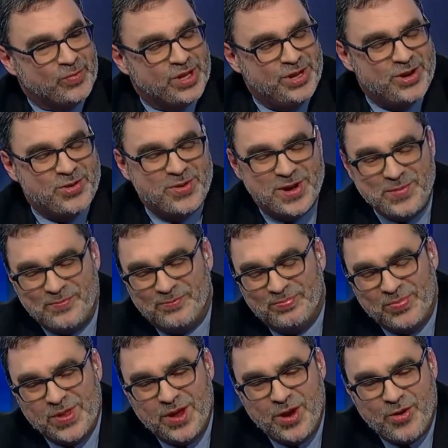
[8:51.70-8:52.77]
You know what?
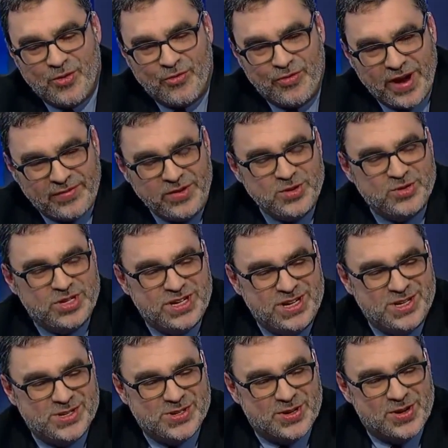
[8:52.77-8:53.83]

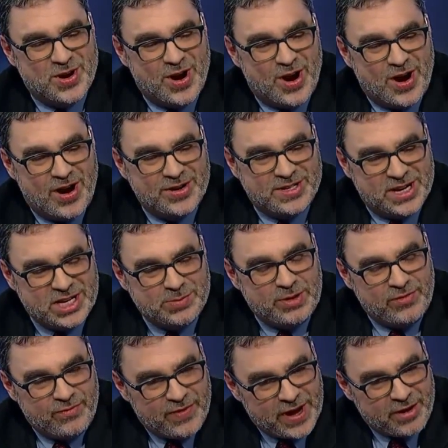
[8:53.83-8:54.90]
Refugees tend to be
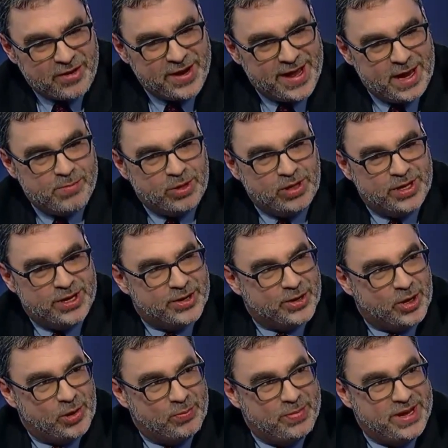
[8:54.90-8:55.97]
very
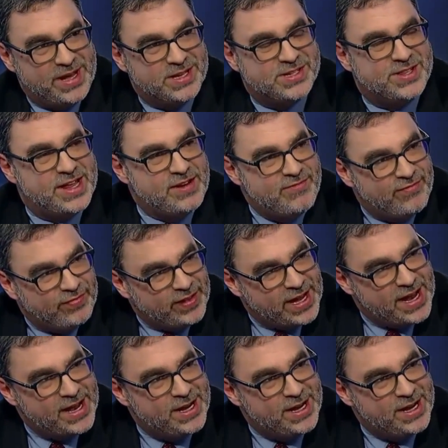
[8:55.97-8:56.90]
apolitical because they fled.